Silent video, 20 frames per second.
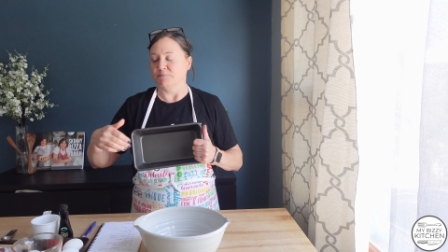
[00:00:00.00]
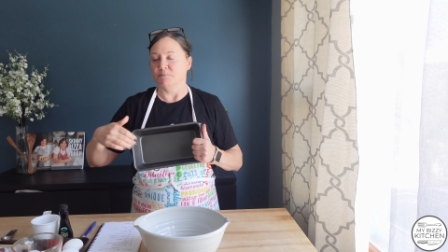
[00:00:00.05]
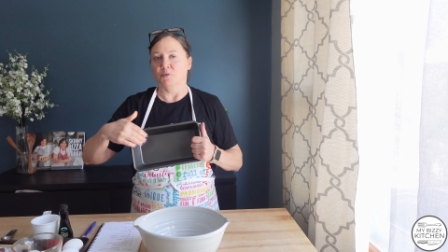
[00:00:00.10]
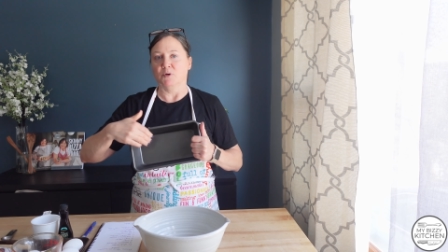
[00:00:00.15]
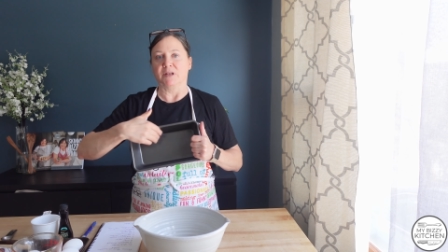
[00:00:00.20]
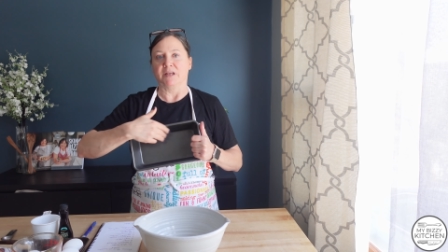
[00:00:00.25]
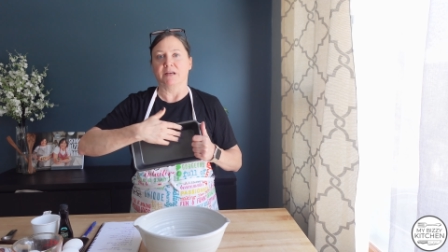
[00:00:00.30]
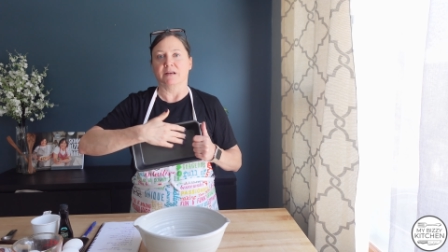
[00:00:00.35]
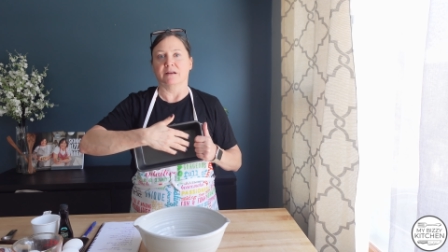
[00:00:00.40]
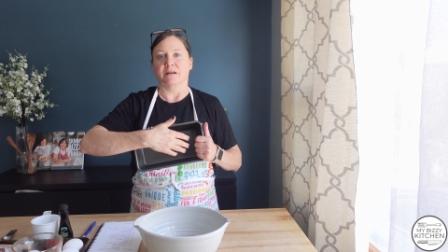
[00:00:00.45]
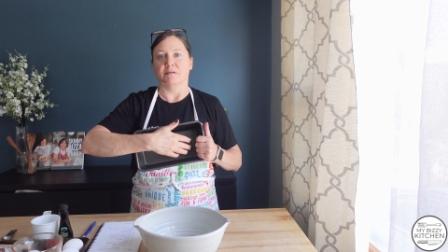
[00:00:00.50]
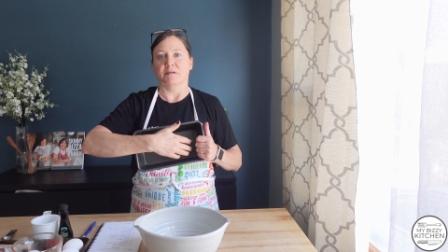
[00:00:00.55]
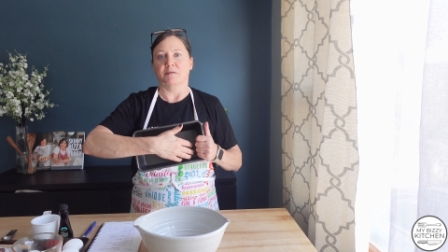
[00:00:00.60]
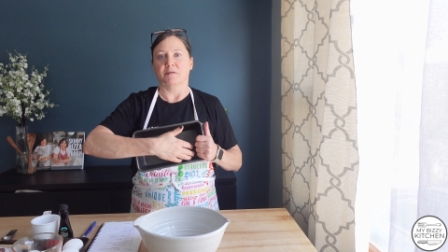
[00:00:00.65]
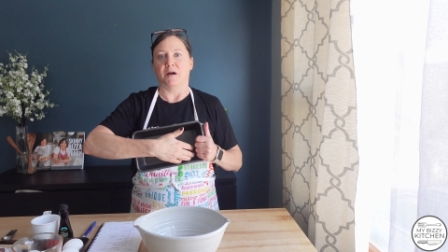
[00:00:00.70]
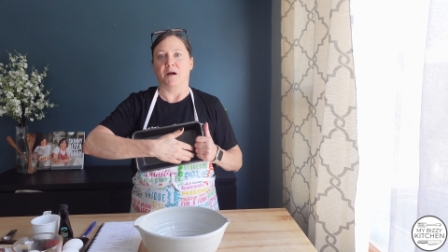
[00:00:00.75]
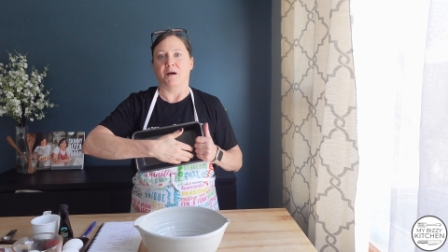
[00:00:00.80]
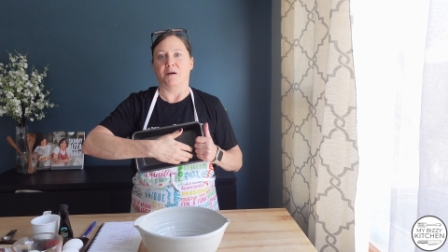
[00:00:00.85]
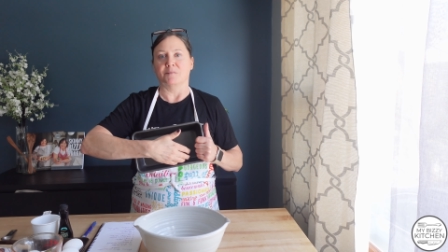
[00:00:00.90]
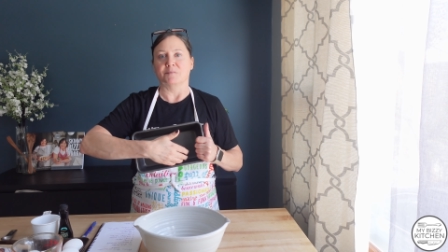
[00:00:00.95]
putting
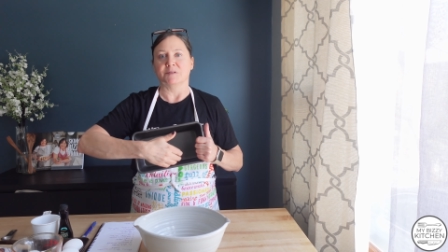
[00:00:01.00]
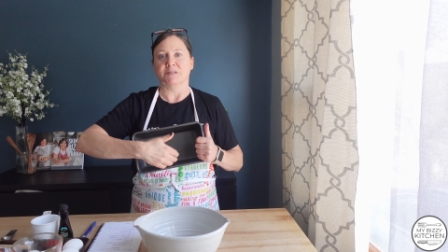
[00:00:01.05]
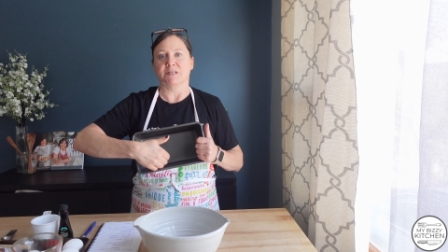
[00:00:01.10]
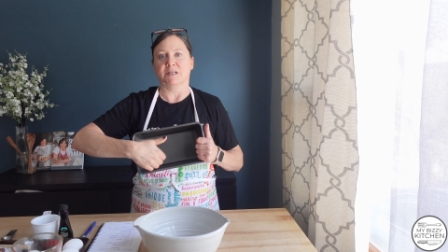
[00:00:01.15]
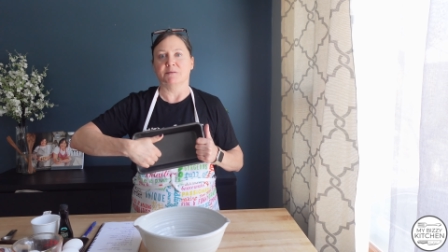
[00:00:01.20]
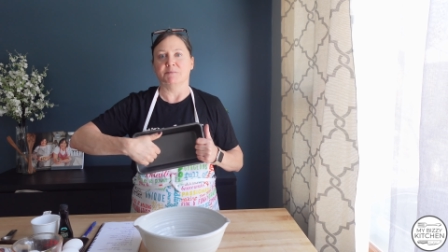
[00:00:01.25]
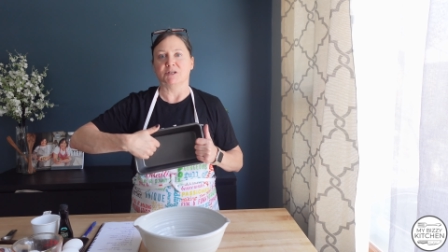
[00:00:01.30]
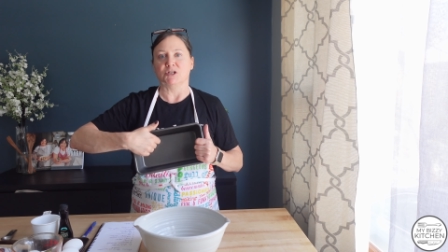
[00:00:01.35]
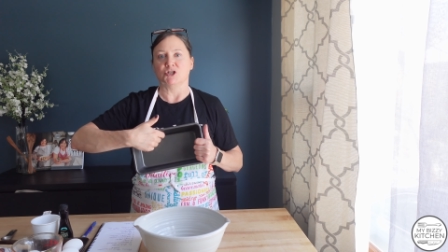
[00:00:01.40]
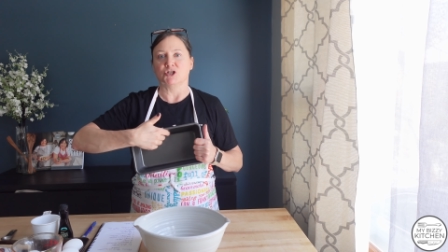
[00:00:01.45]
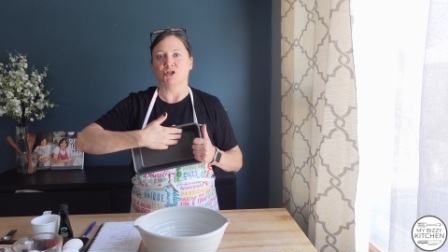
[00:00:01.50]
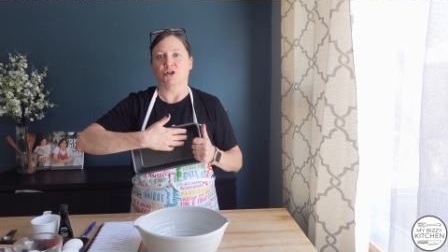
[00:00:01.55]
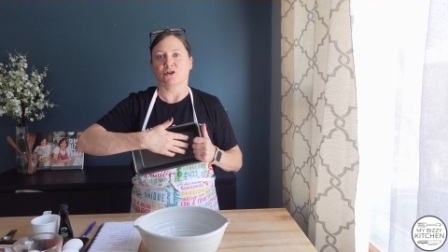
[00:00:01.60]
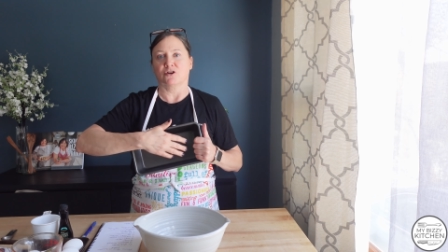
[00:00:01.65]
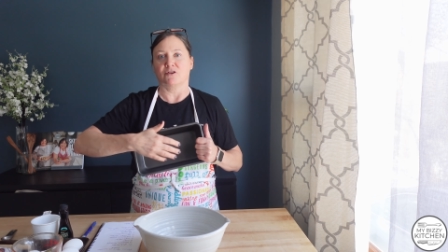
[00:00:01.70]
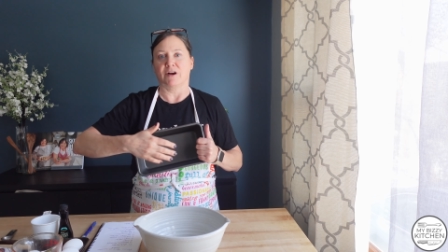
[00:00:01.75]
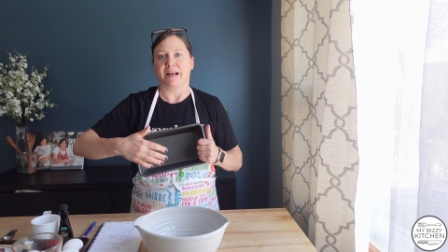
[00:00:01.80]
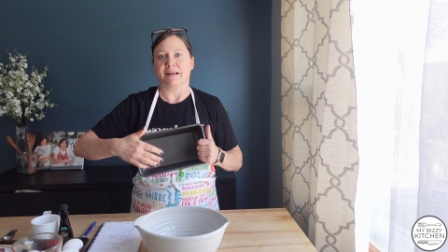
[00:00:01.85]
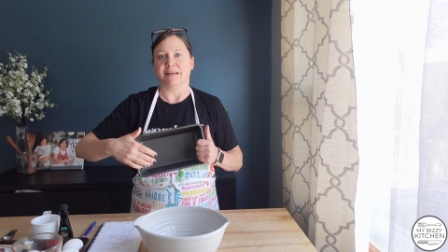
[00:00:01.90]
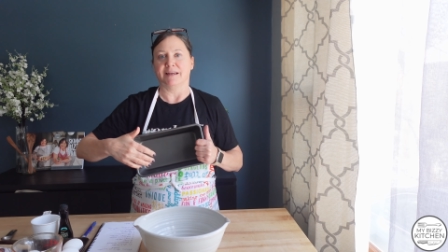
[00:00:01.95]
cinnamon
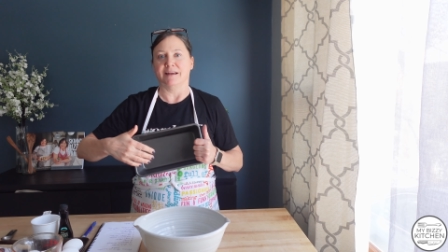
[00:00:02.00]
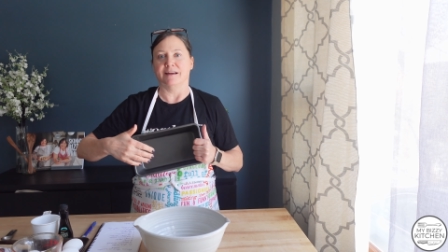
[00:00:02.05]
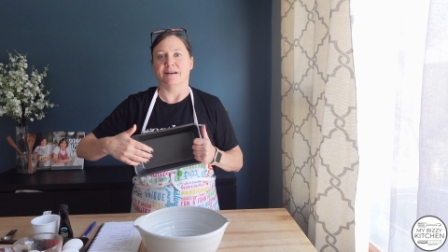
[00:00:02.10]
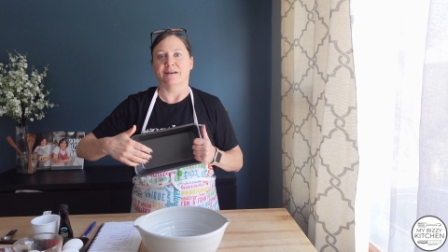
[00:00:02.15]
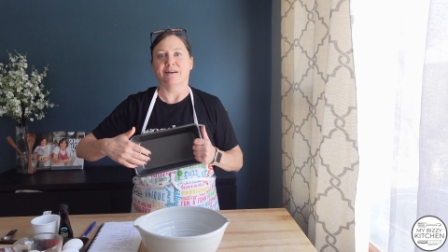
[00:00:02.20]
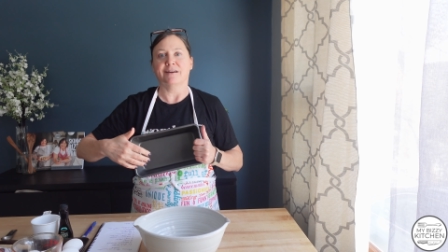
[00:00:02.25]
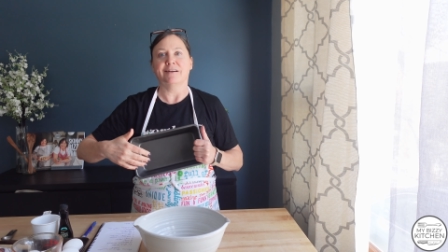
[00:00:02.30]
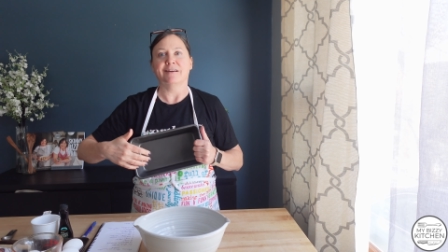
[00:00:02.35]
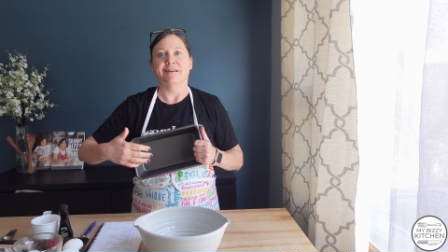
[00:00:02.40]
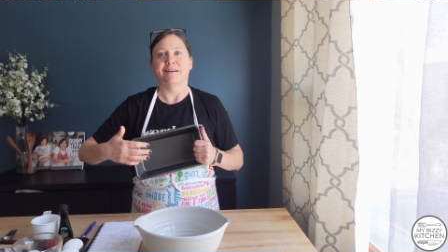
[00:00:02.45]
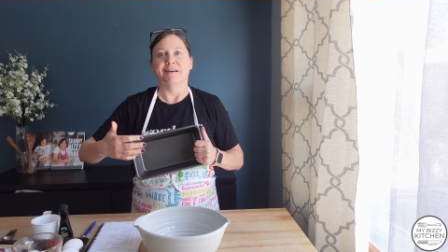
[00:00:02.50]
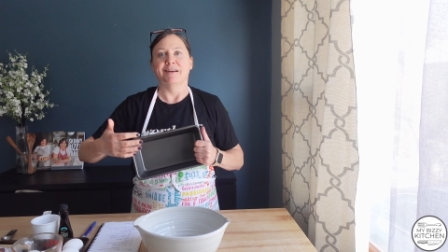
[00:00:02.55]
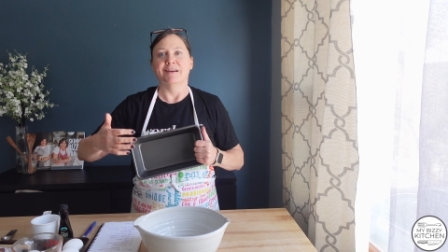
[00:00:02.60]
sugar on here,